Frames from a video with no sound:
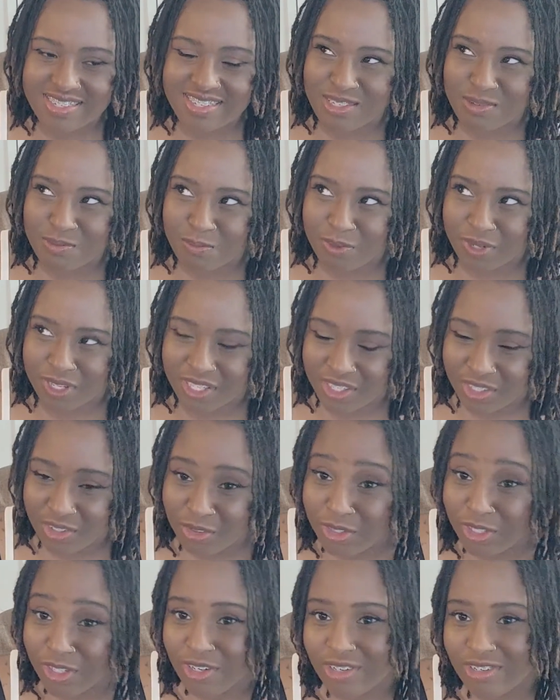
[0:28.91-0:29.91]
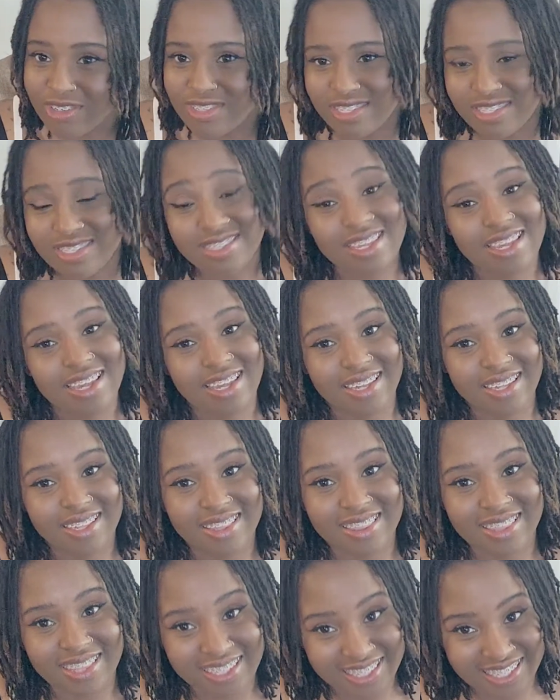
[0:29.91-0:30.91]
It's peculiar to say
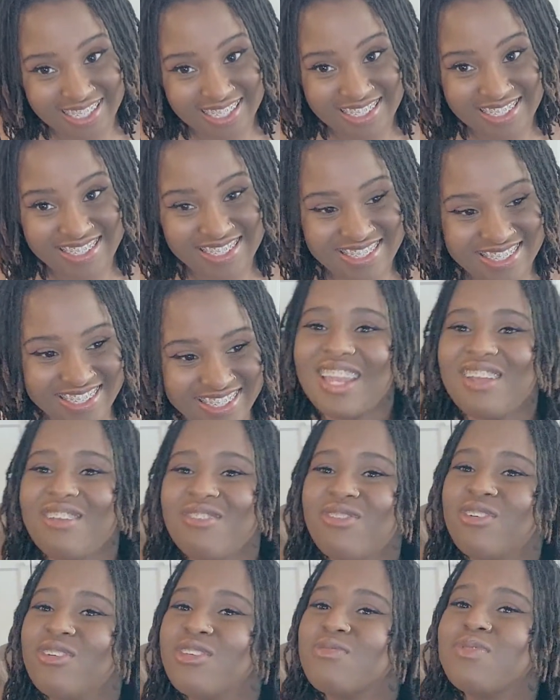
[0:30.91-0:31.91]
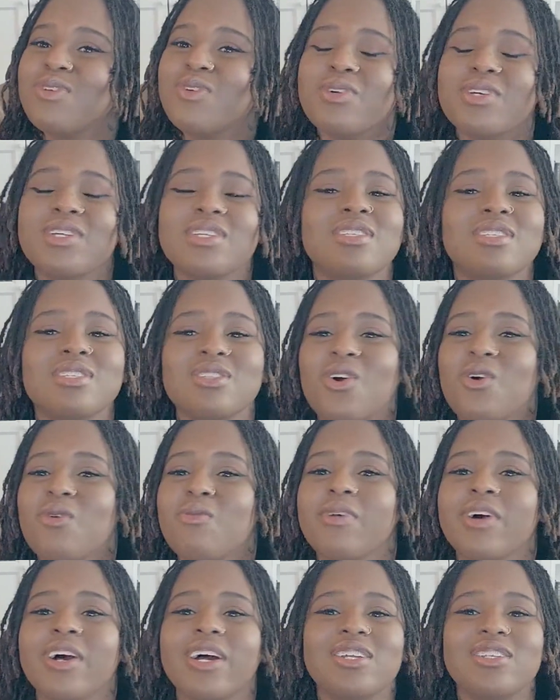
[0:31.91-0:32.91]
the least. And it fills me with so
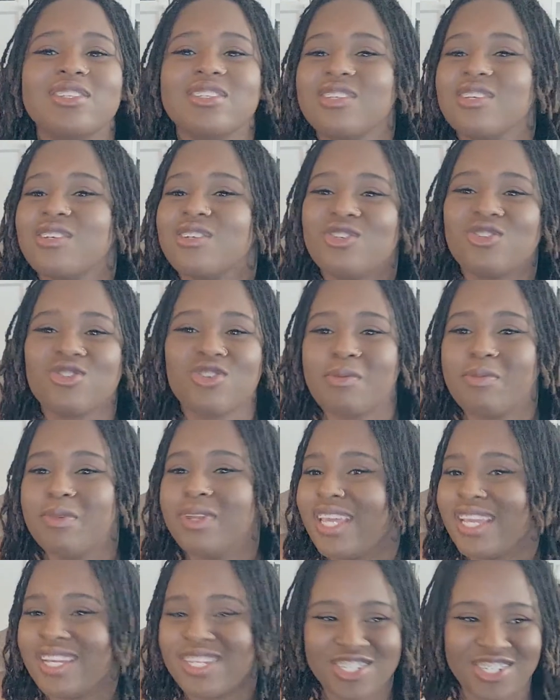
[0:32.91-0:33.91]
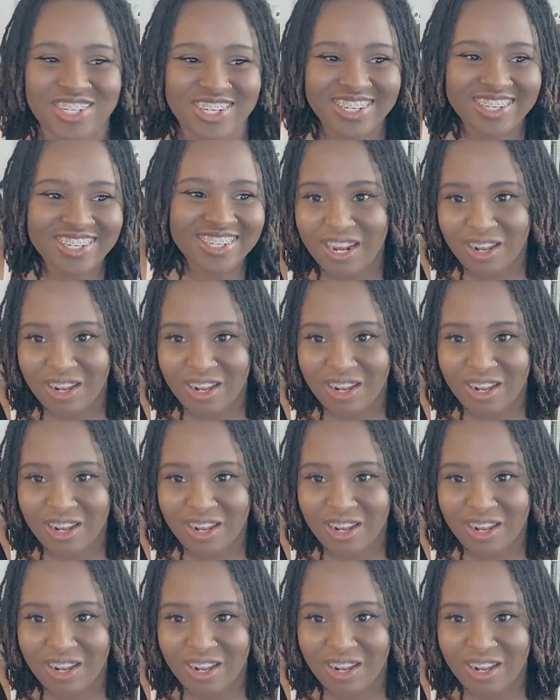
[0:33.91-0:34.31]
much trepidation.